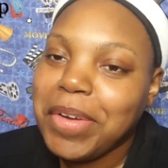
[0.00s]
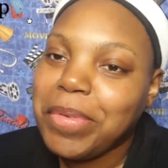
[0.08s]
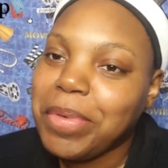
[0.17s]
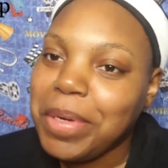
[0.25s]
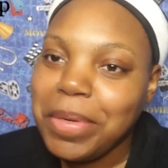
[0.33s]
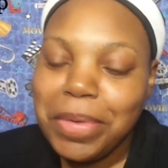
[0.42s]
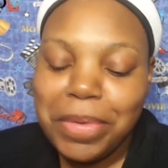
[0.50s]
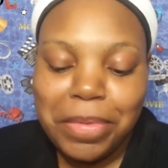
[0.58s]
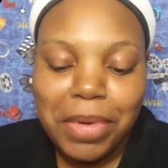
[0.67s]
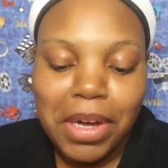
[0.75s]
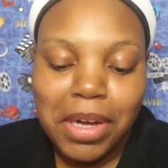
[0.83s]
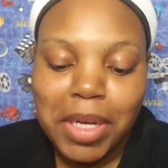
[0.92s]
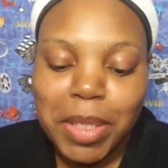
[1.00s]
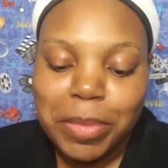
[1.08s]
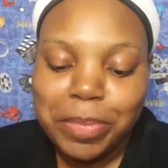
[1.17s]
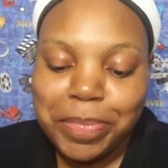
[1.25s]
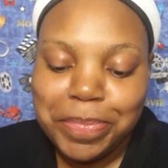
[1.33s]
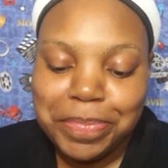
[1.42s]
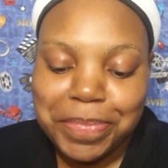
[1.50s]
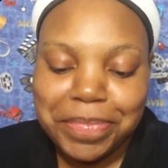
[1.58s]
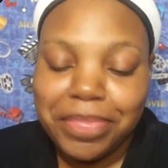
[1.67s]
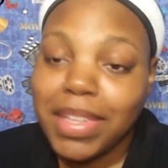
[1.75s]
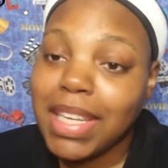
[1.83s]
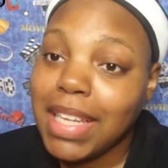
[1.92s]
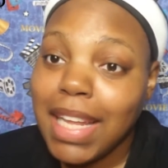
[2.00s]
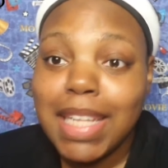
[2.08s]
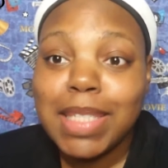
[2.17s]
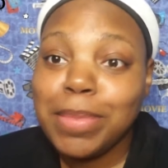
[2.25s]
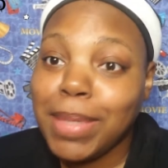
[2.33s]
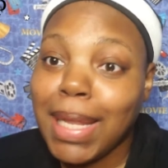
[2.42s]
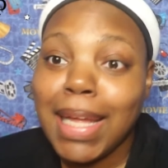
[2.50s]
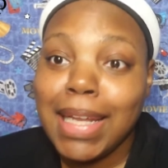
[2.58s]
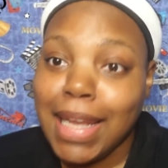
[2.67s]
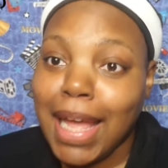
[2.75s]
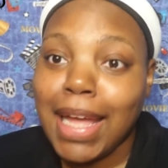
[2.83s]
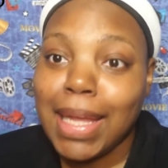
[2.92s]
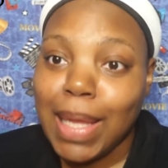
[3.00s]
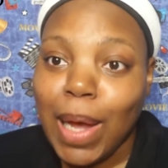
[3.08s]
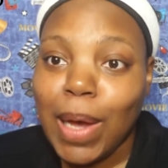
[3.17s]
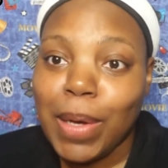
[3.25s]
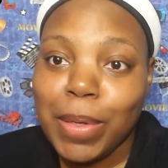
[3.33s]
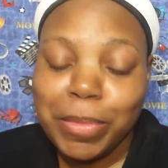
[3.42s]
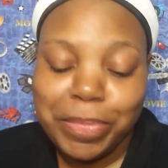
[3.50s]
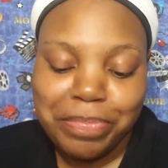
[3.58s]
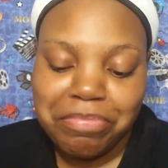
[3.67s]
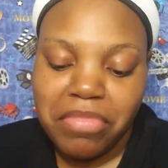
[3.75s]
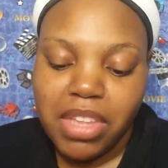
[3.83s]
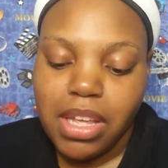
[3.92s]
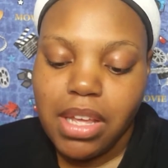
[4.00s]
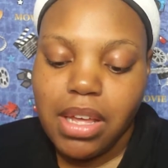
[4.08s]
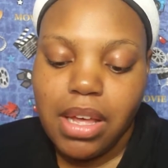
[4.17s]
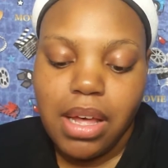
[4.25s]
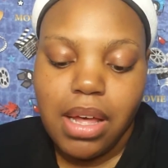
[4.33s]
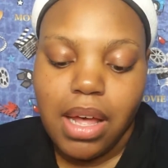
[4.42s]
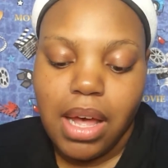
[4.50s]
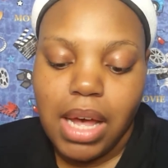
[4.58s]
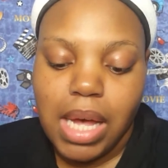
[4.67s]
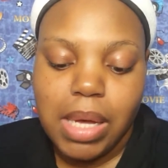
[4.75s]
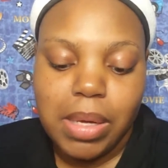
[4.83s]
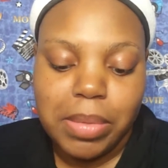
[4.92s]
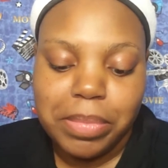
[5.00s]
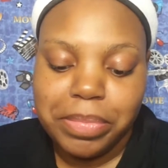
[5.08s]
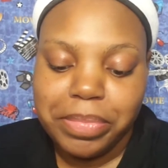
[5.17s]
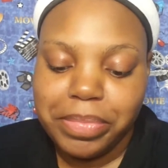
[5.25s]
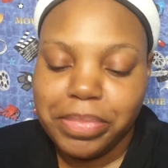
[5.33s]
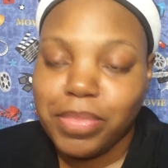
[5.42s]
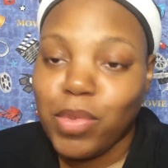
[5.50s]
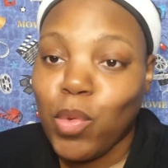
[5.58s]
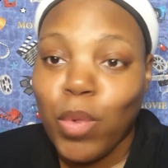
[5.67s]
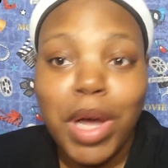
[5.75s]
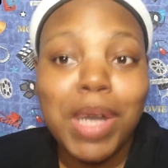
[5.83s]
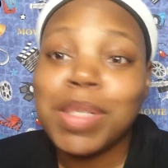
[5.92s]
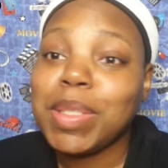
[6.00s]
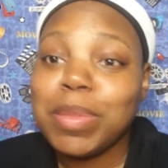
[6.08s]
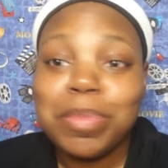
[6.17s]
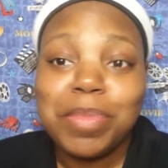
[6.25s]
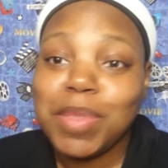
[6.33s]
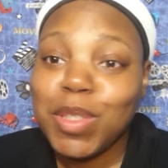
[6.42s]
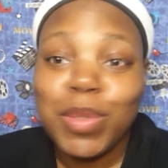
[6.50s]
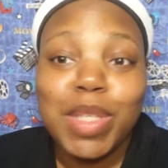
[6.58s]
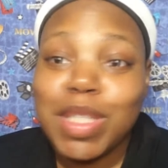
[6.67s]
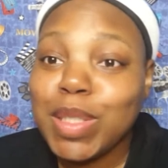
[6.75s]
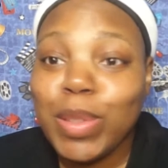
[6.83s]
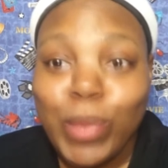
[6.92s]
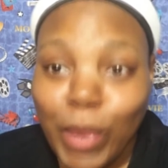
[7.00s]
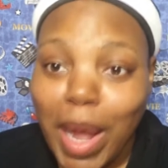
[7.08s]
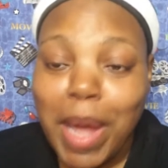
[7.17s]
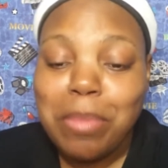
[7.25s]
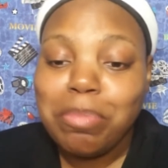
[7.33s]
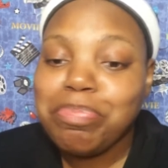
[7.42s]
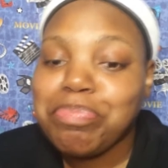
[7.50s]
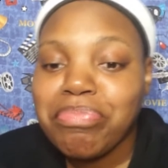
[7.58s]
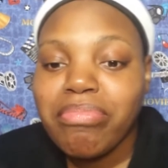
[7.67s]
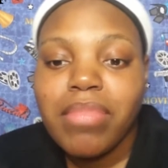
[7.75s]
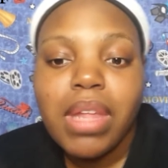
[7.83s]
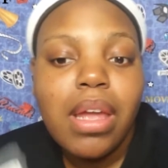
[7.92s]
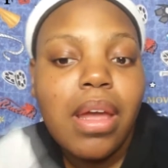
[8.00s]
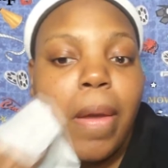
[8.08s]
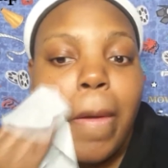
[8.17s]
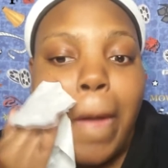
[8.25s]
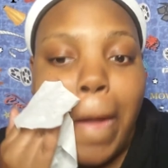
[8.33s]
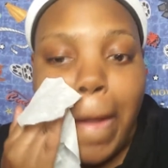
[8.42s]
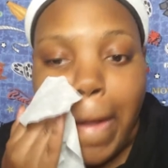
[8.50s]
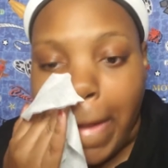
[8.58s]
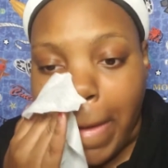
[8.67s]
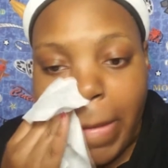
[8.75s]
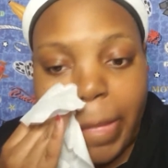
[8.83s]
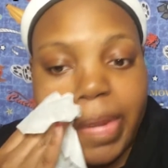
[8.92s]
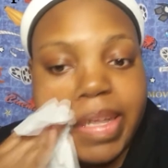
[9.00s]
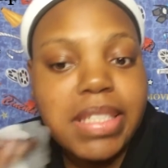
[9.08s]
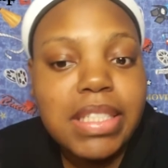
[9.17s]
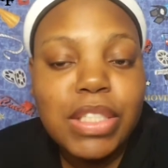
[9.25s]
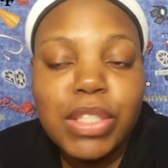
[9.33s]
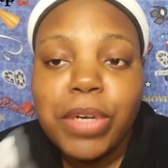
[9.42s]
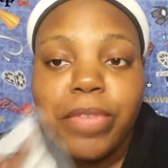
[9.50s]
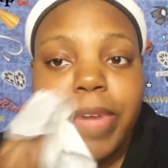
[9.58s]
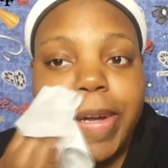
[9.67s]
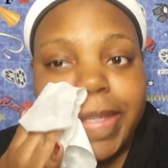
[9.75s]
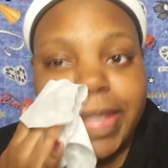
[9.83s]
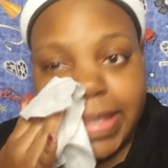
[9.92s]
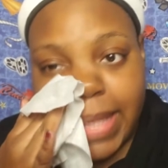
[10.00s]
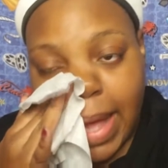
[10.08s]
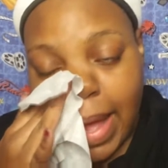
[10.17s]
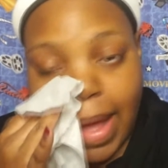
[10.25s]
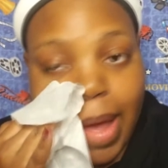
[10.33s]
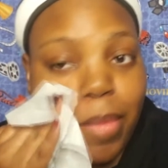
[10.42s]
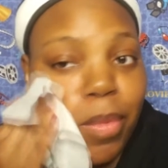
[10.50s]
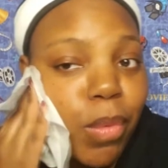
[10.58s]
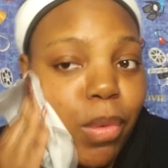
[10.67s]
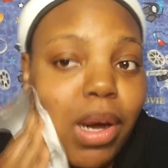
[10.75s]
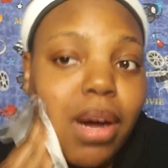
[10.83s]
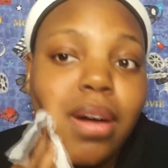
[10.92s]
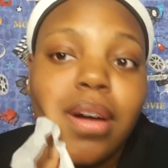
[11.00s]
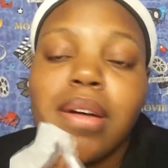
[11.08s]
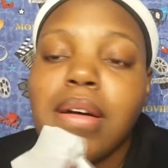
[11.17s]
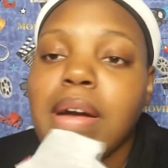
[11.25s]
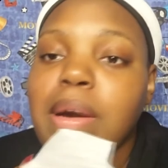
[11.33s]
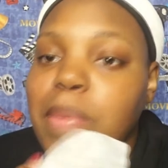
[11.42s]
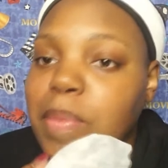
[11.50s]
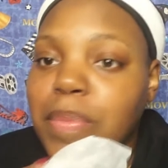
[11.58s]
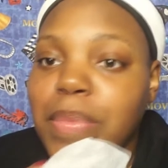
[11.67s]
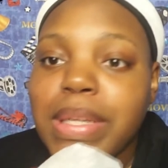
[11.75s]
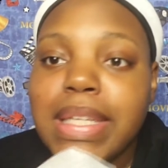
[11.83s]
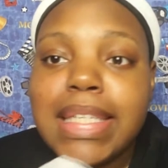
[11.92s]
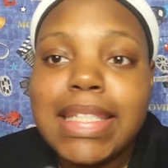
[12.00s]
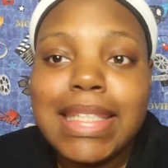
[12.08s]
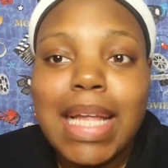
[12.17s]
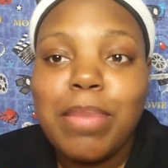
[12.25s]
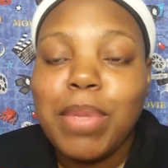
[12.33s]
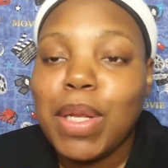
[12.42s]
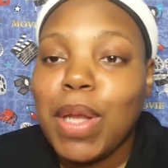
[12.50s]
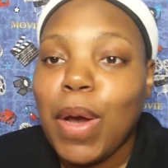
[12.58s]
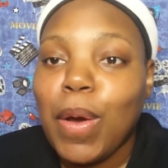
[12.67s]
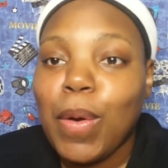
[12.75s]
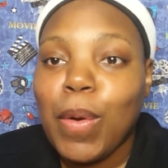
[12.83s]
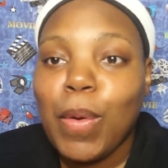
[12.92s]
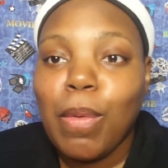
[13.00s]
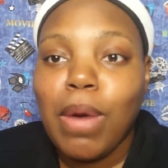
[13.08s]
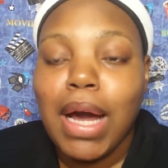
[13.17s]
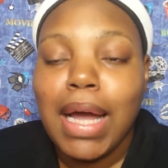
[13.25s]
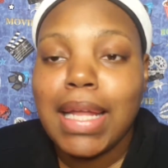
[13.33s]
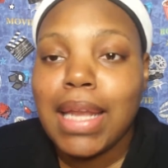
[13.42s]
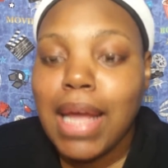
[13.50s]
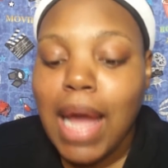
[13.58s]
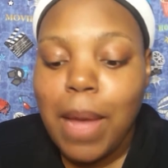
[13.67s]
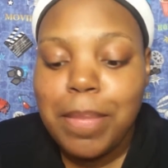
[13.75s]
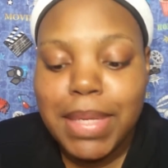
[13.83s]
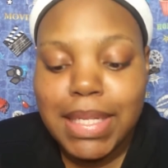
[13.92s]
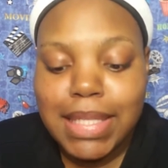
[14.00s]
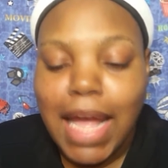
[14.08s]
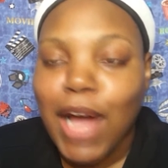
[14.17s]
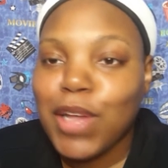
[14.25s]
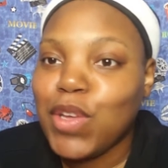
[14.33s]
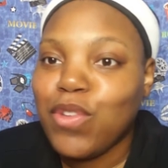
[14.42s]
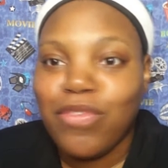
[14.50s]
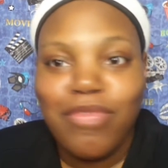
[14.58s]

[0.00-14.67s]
Woo, um, it has been a day, y'all. Um, welcome to Itz Sirap. If this is your first time, welcome. Please let me know uh, in the comments how you